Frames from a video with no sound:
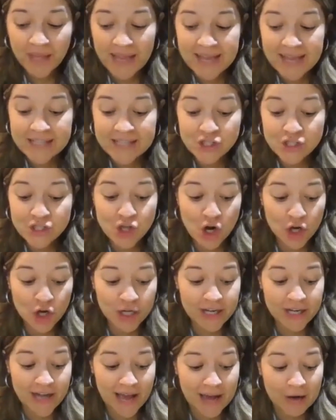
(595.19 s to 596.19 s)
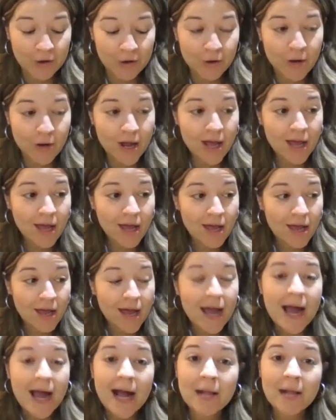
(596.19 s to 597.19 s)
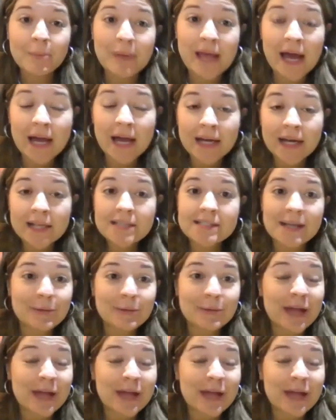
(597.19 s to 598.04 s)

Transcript: It started out, I'll be honest,